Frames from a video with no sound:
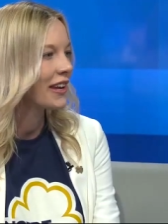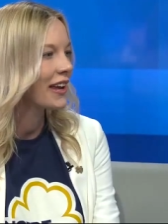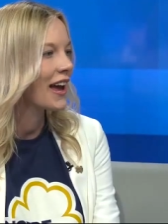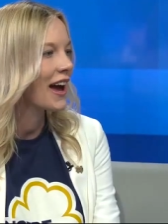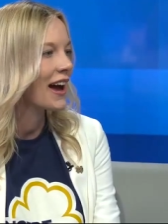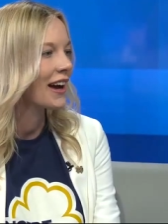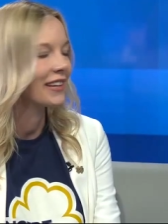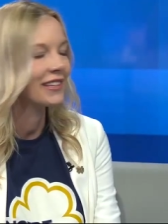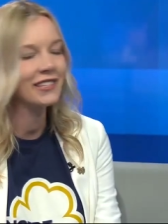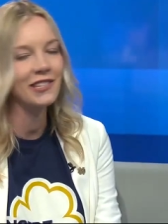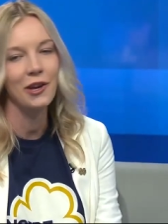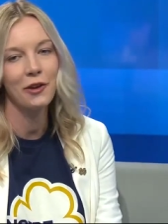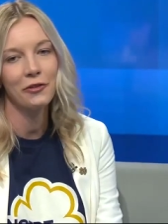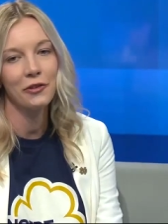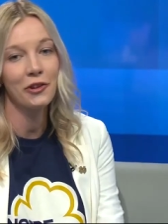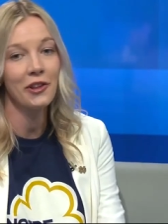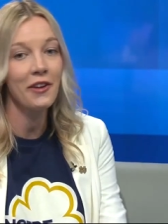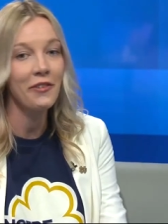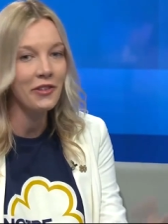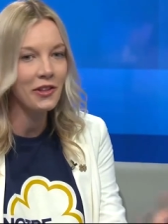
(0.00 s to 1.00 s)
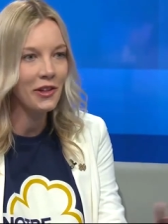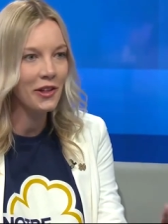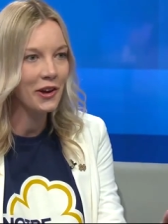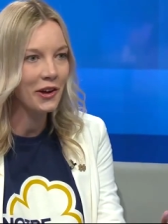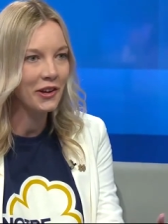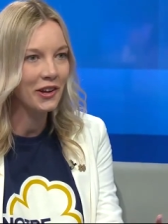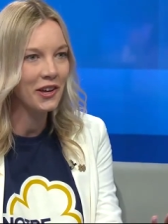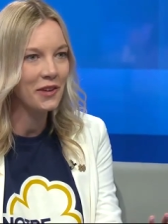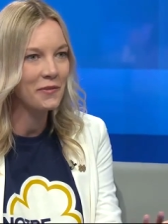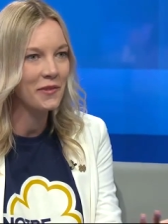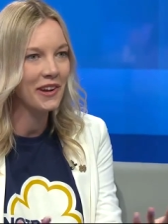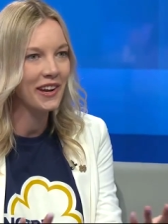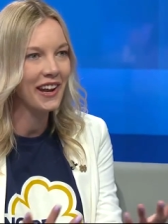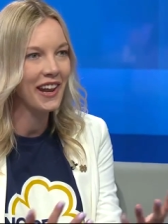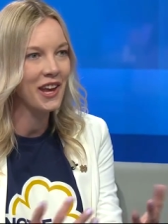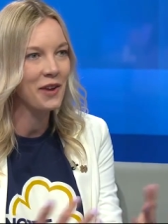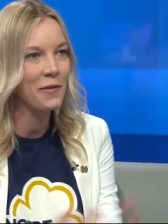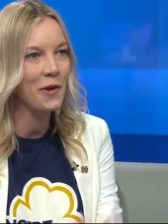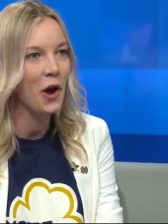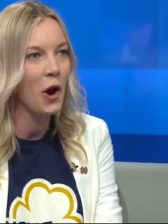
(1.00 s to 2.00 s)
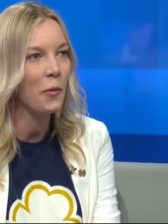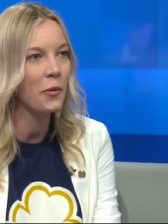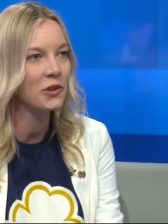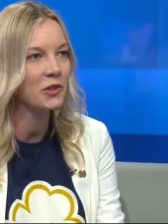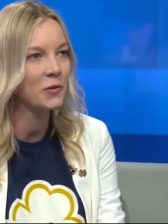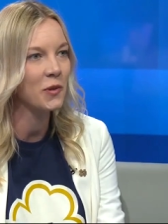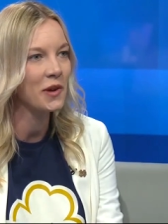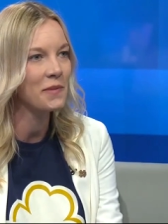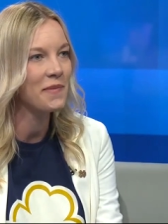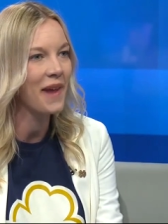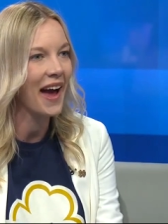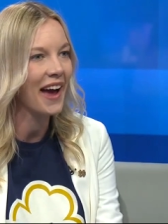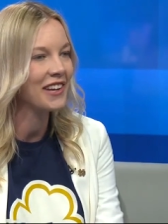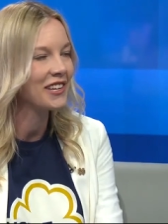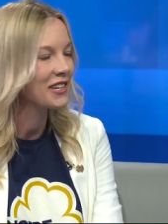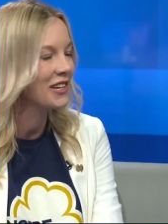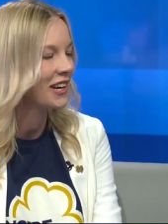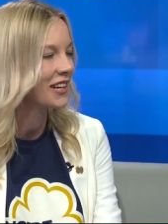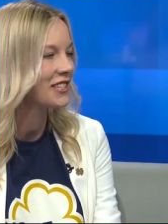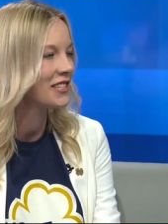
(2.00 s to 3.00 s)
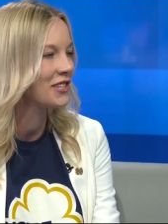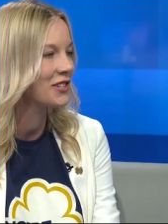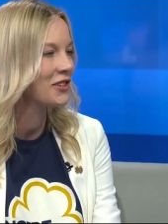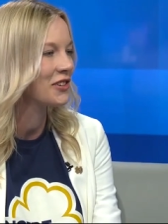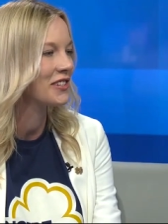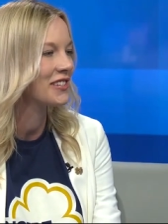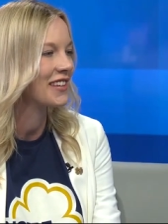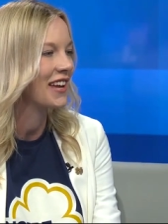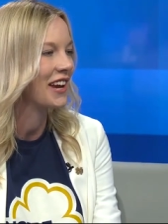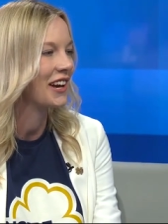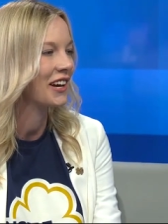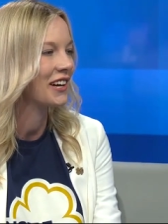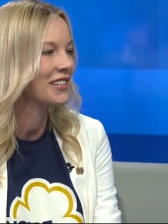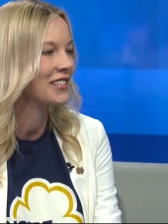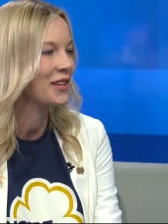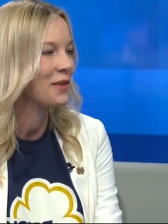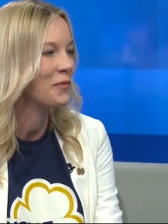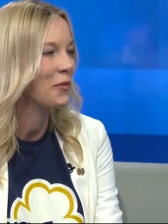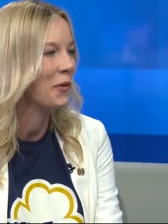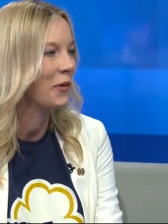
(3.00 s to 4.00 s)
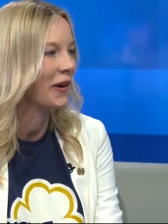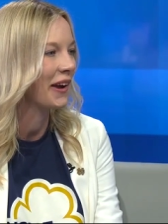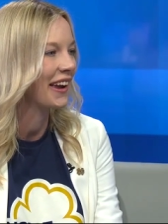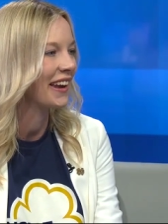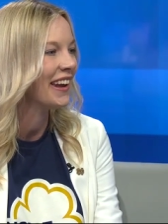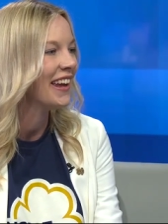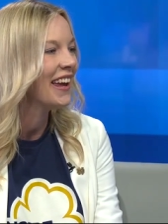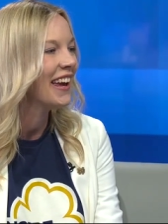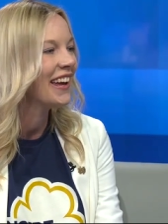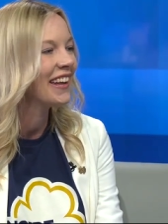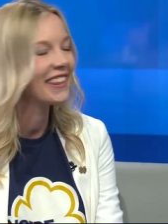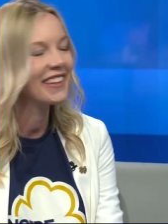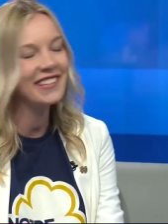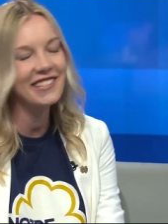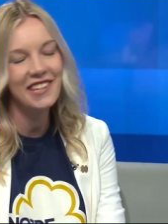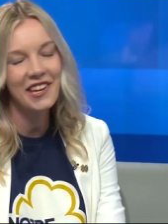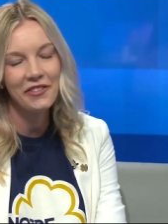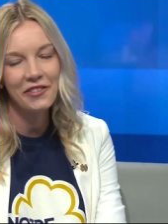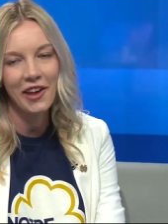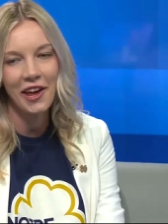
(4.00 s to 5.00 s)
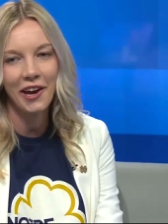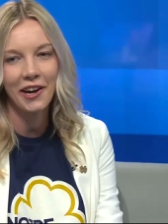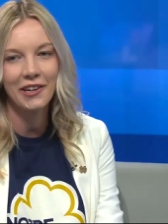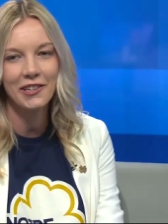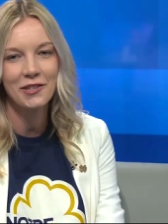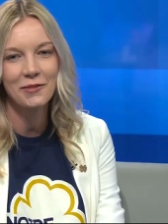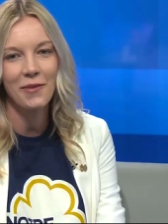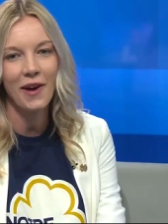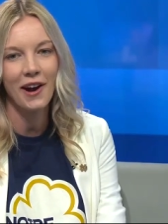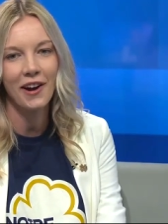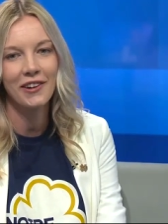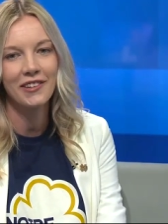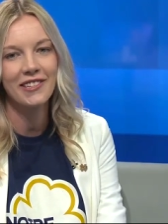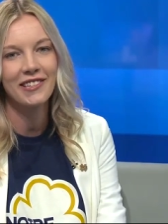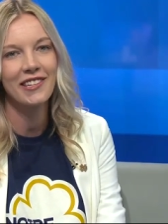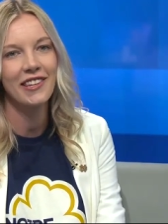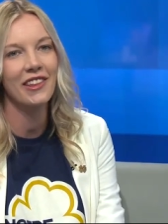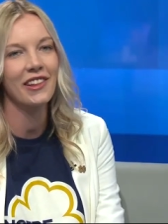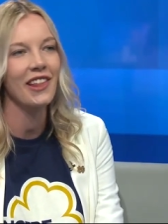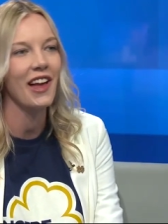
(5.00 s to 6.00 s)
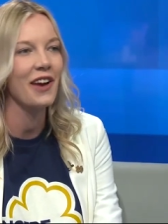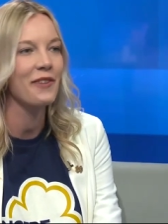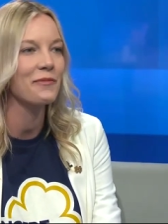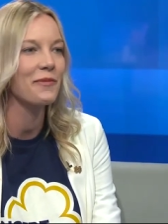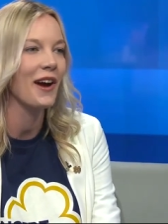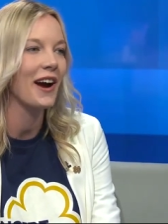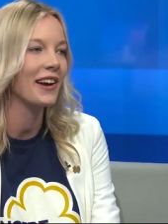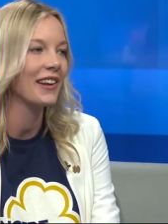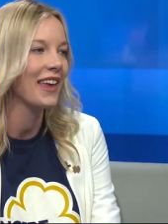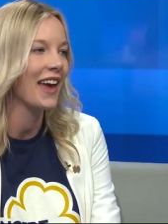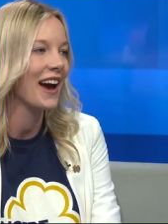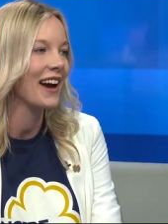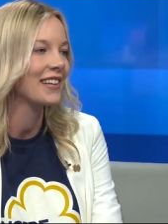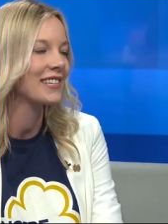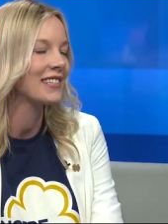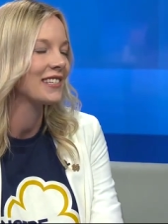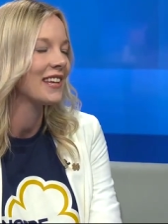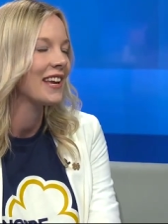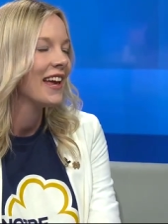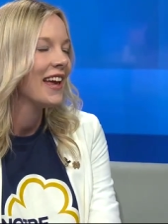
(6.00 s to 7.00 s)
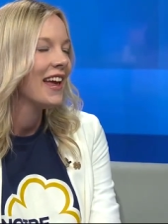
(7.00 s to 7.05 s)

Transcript: okay. yeah. So if you live in the local community, we hope you swing by Duncan Student Center at some okay. point this evening or tomorrow to see the live broadcast.